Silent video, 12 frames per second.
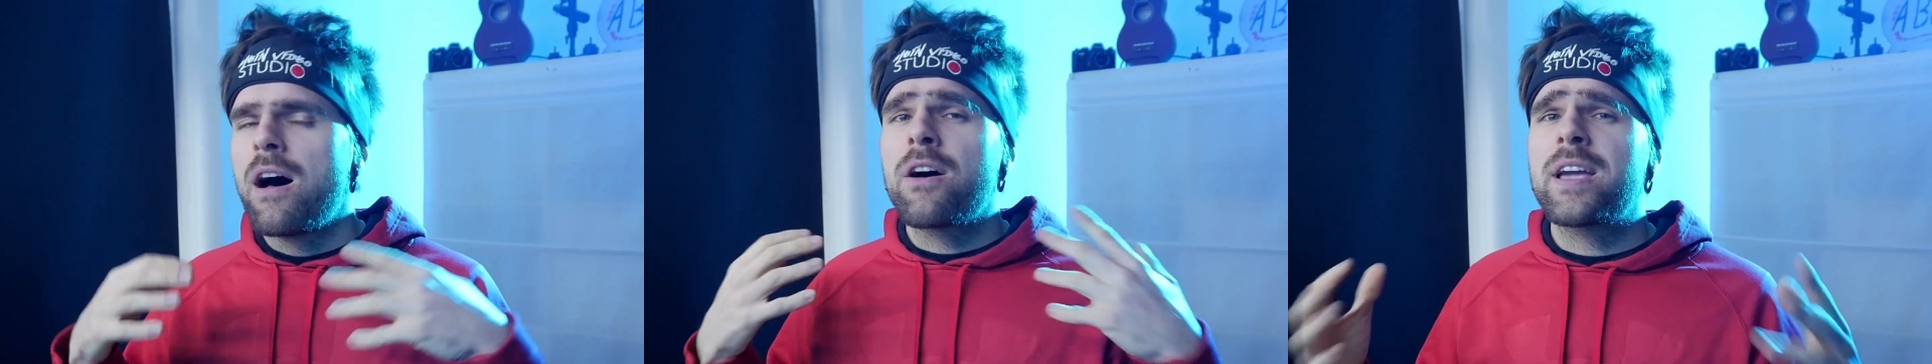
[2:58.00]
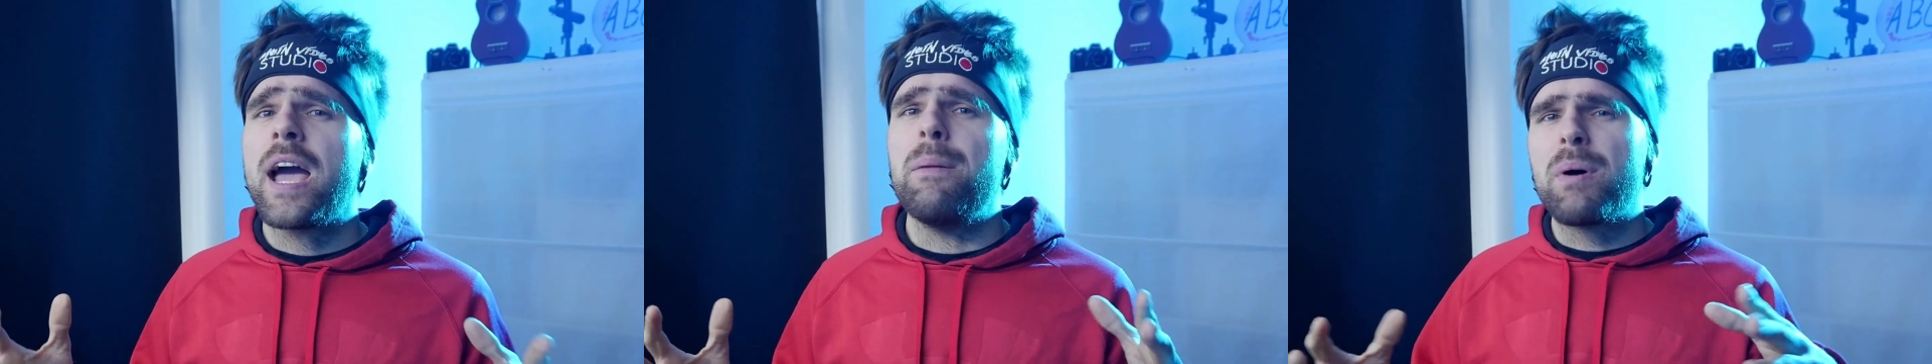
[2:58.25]

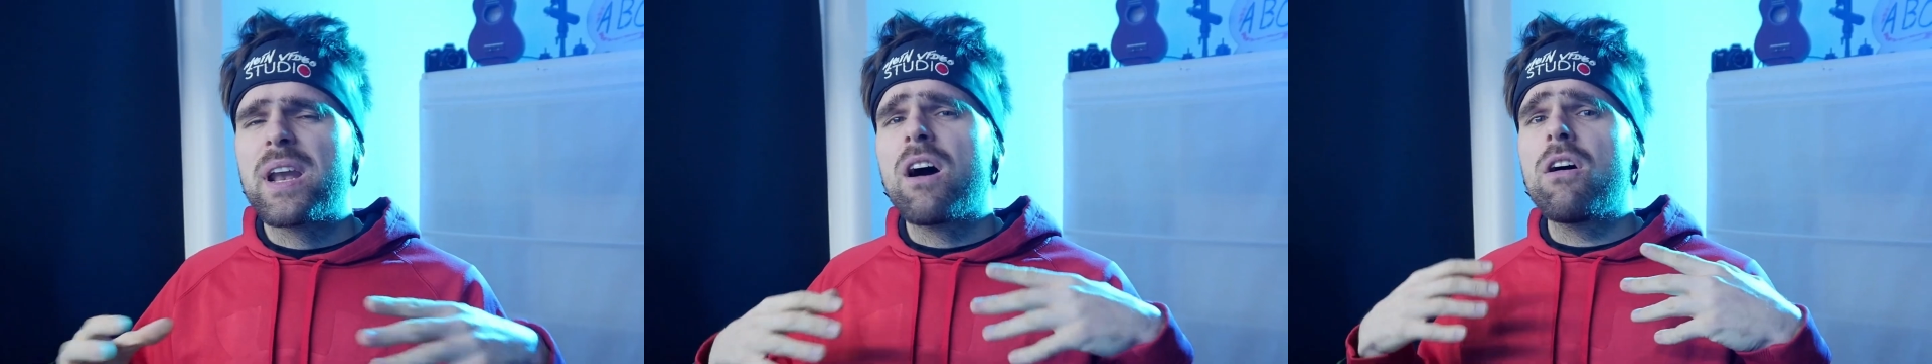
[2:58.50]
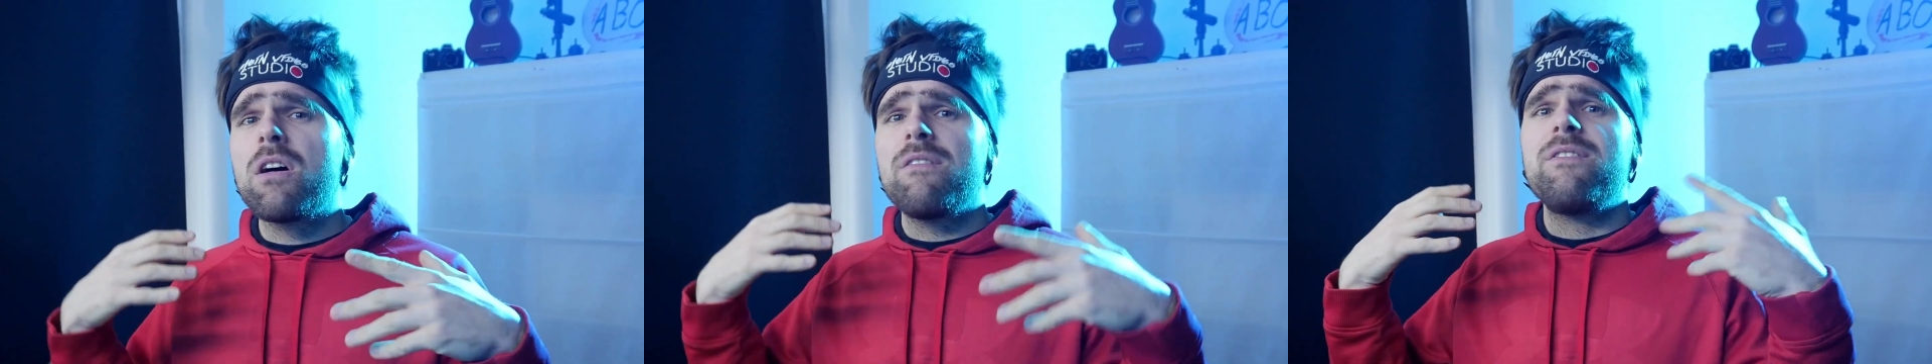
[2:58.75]
Okay, but
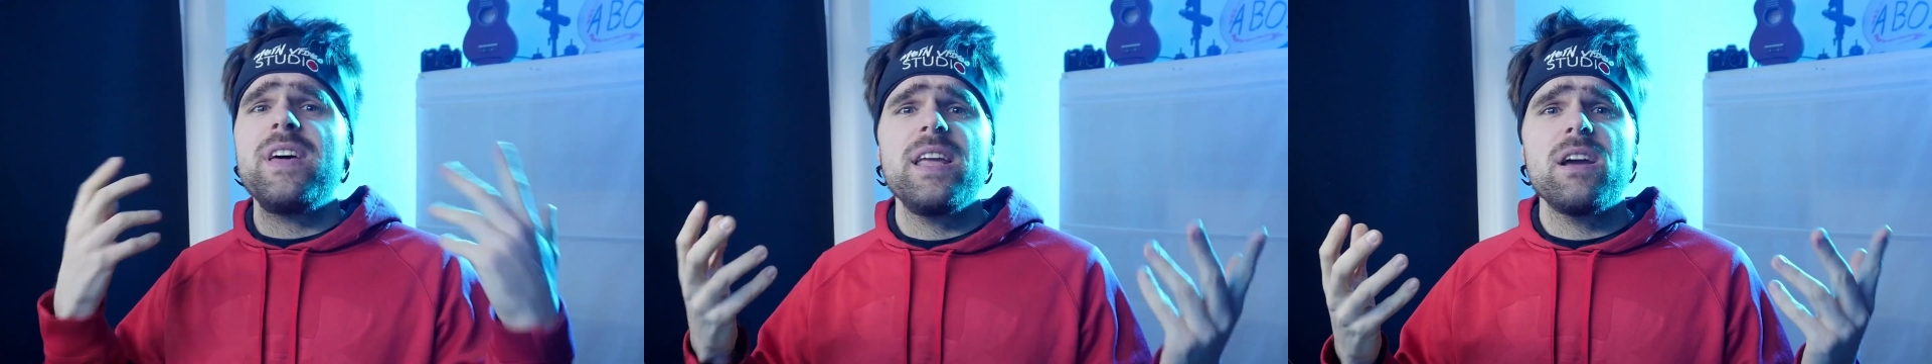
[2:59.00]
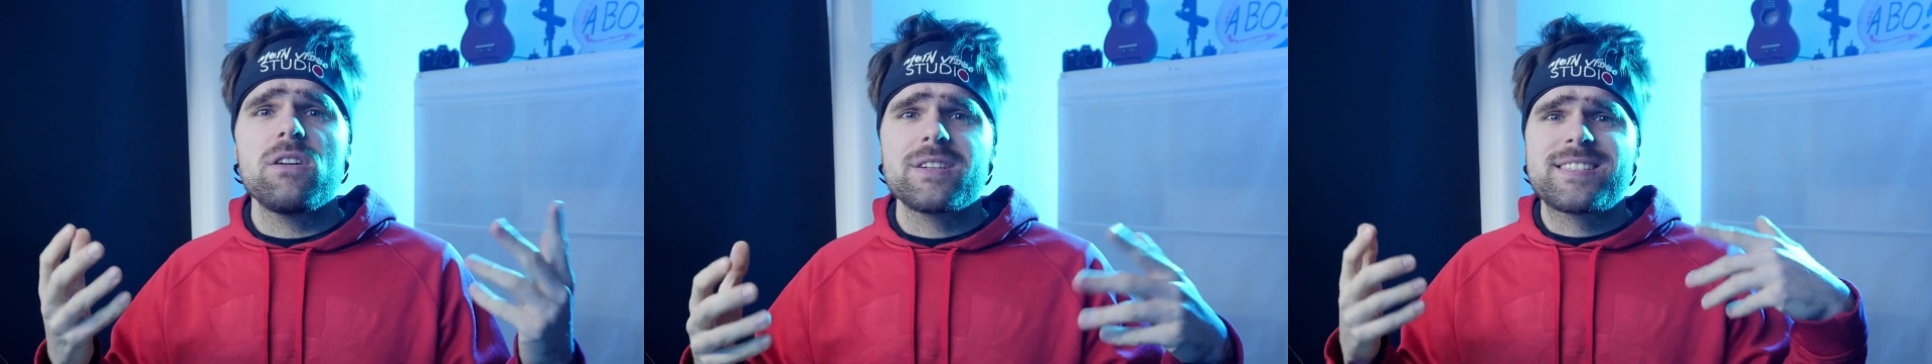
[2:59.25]
our
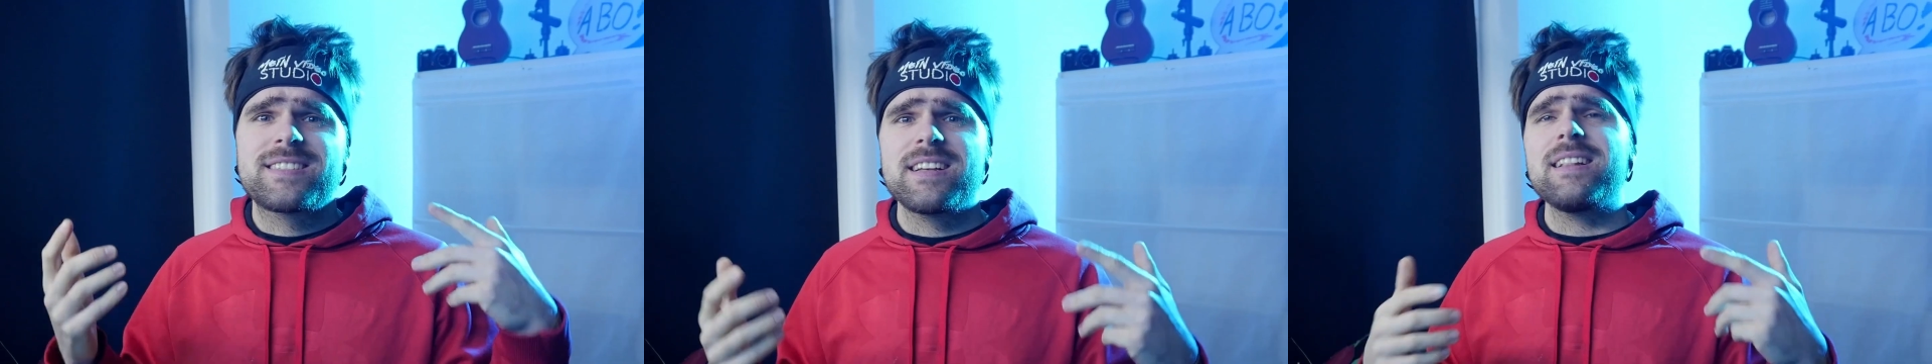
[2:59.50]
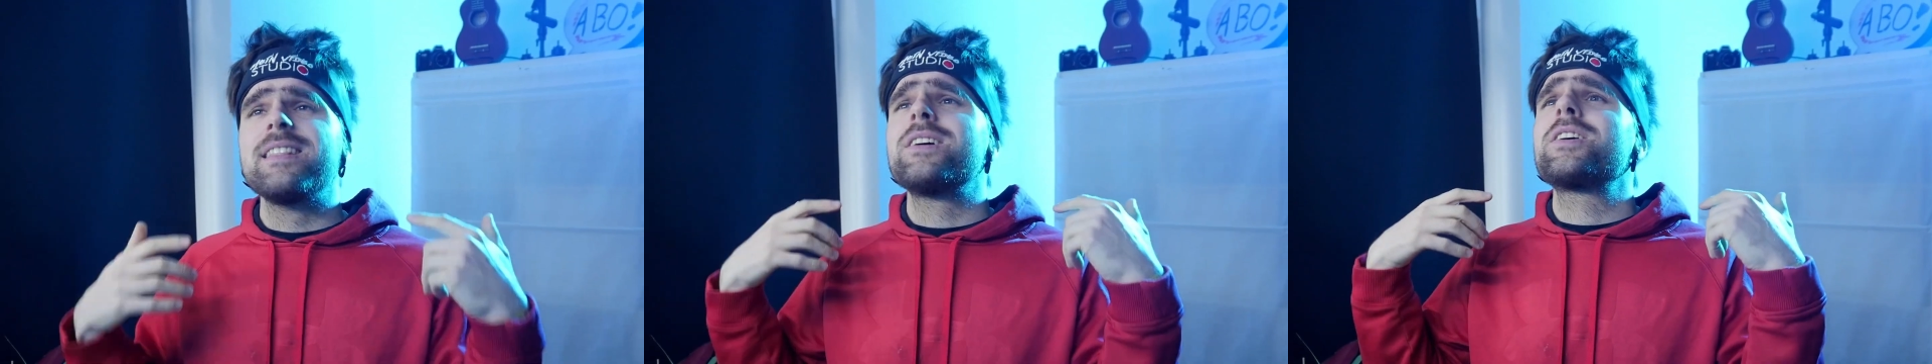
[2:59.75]
video is
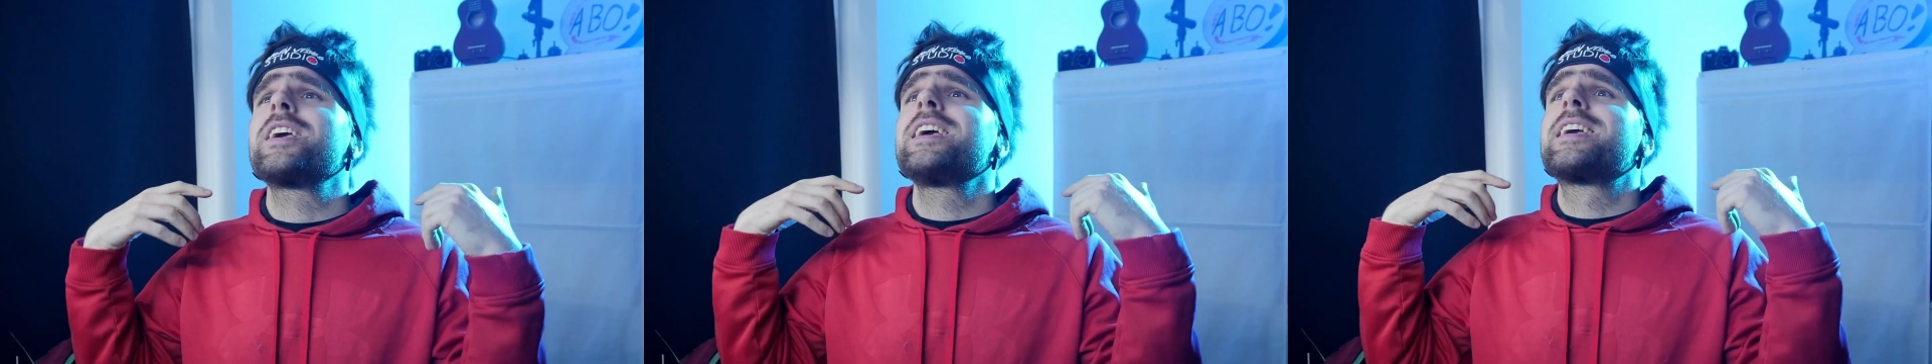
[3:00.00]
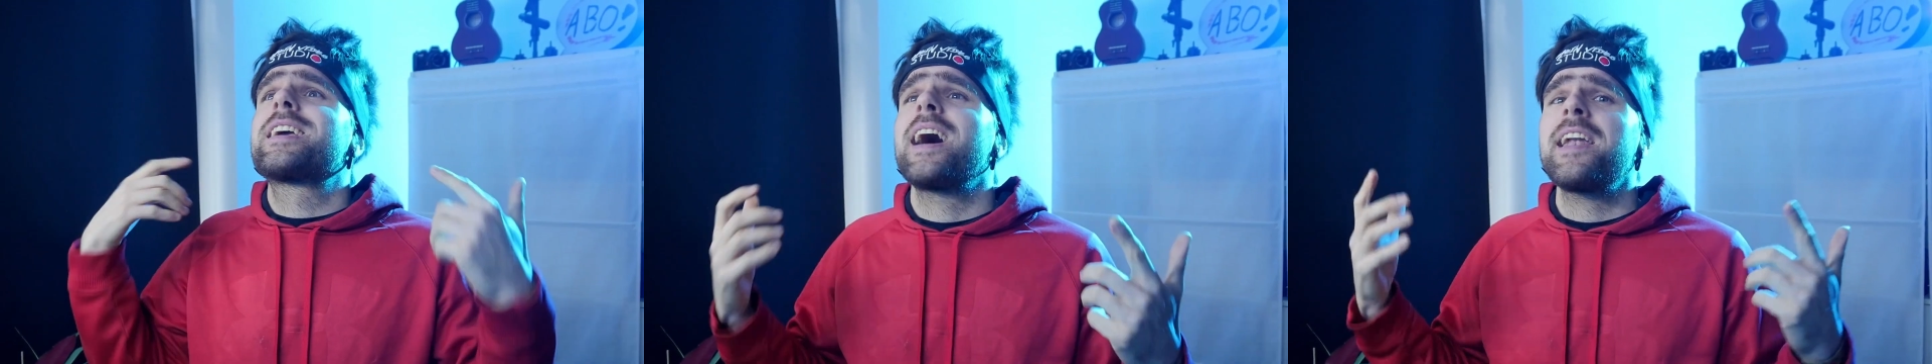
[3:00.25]
still
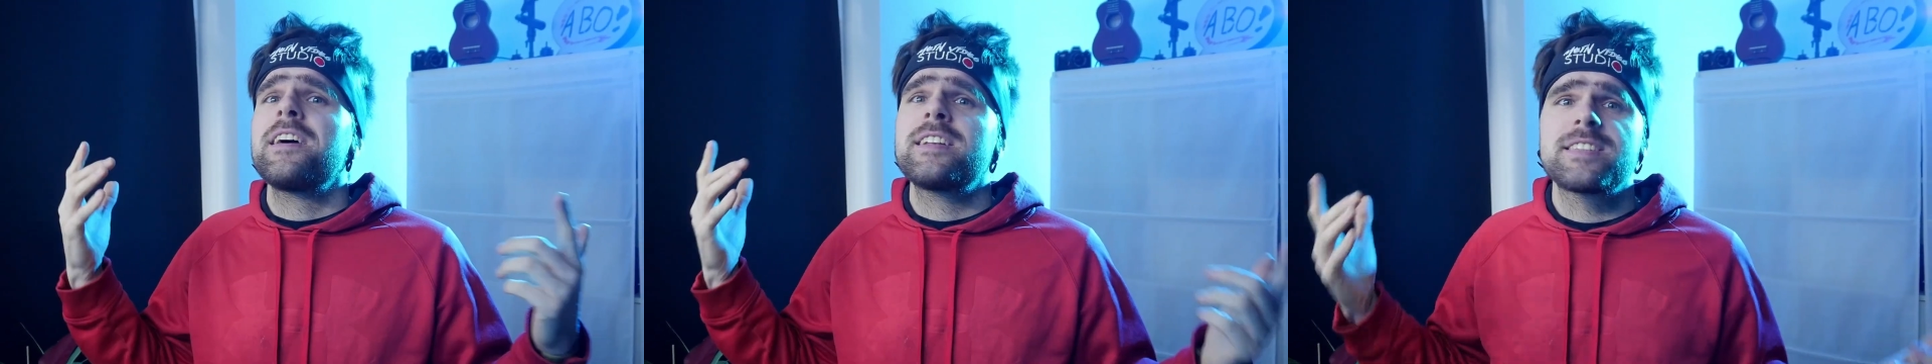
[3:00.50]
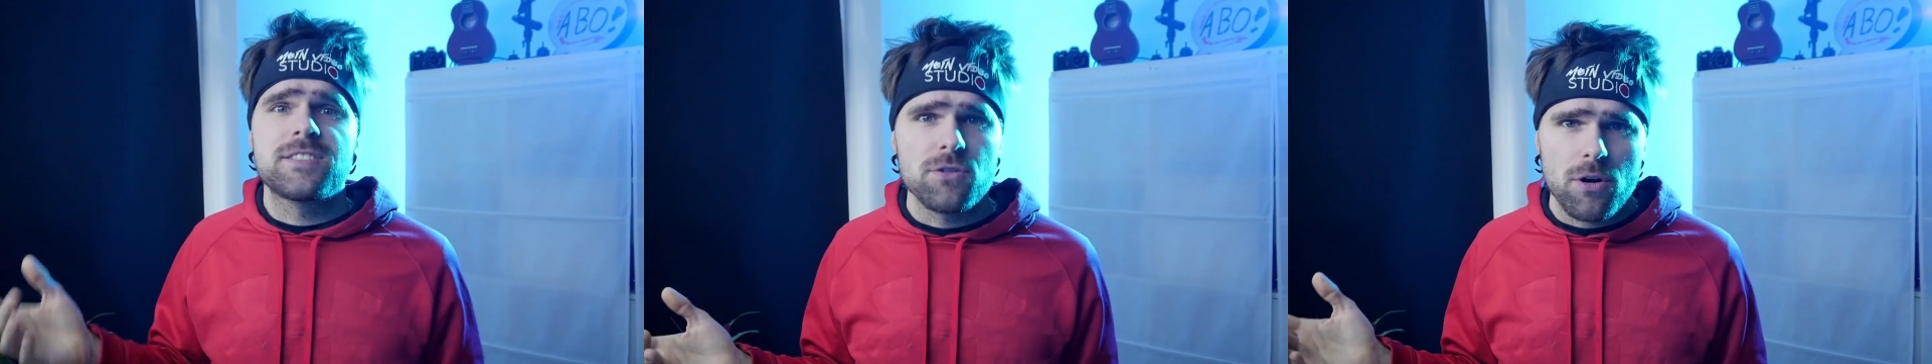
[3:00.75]
looking kinda
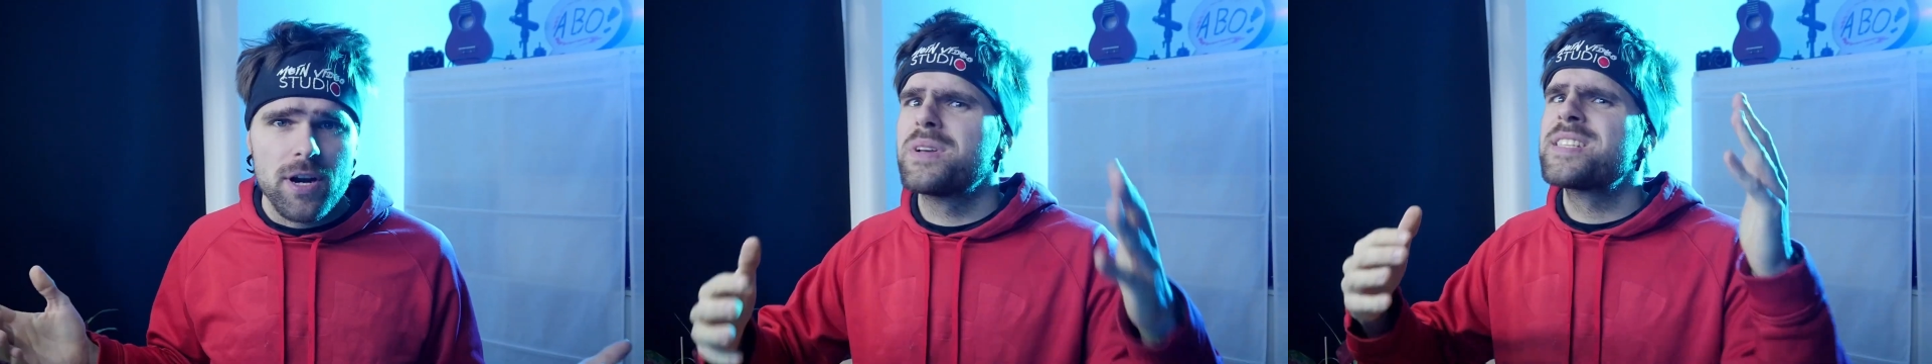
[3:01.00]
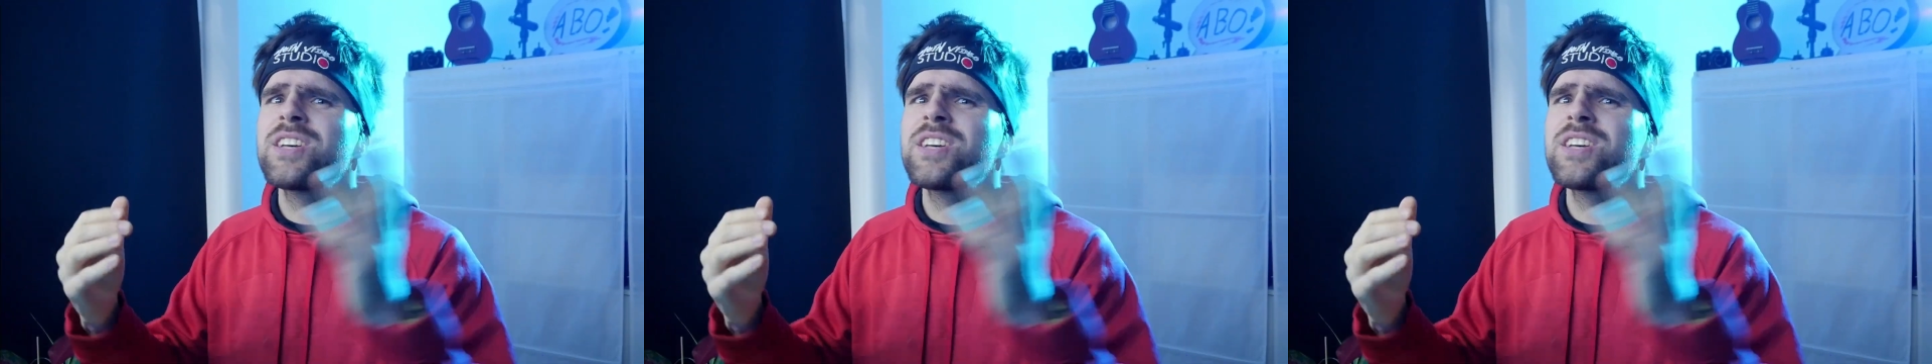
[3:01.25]
distorted,